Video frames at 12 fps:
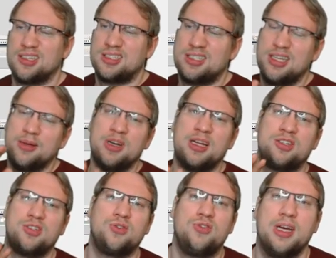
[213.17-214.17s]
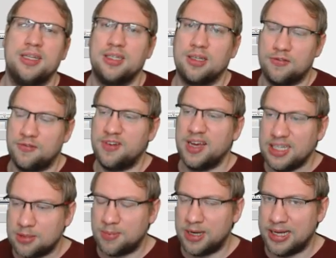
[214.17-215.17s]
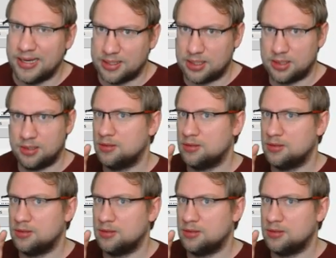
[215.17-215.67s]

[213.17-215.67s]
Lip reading: similar to creating a faceplate.